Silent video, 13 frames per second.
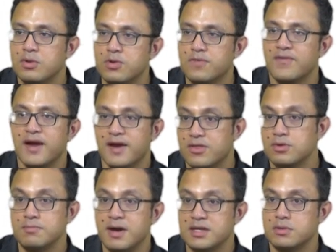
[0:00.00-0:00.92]
those facts
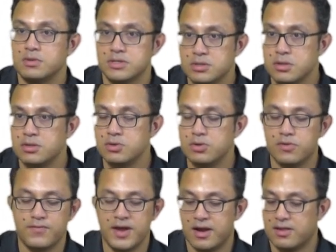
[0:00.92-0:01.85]
don't matter at all. Those
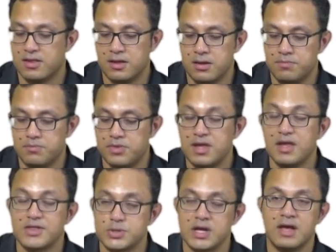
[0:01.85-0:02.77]
facts
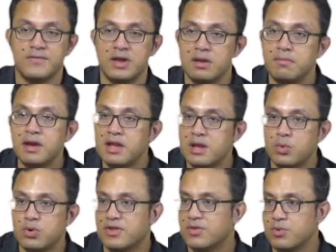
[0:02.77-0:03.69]
cease to have any
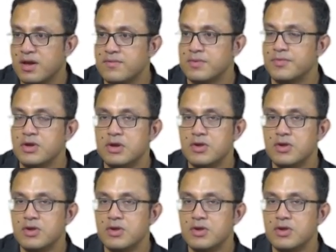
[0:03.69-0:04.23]
meaning whatsoever.